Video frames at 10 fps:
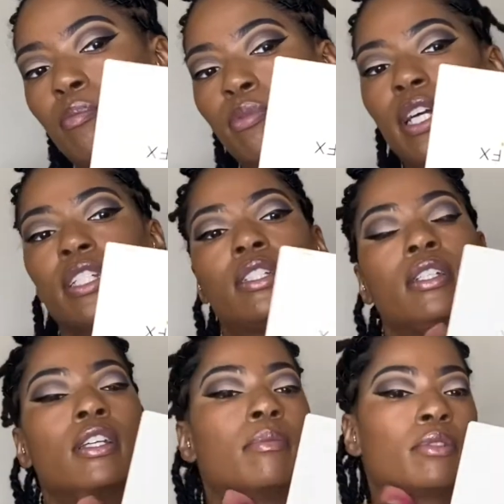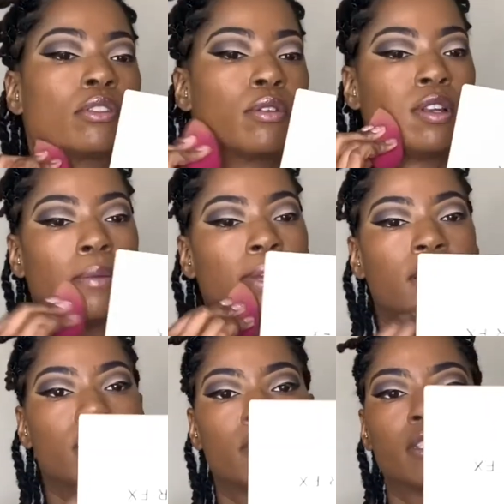brush, and I'm just gonna make
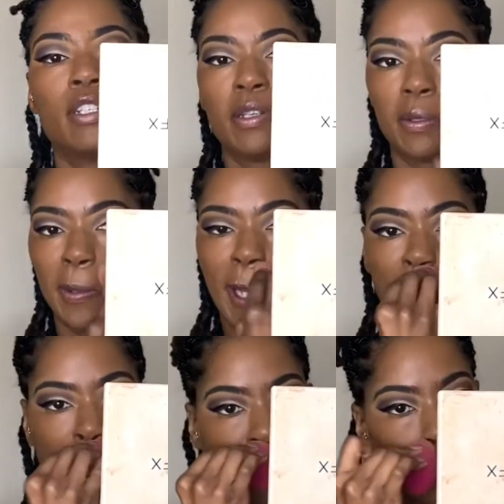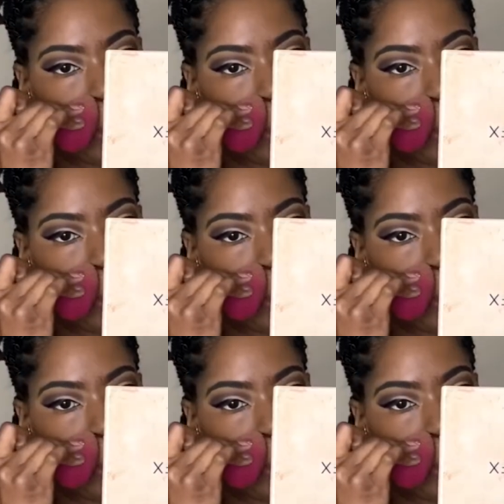sure, you know, everything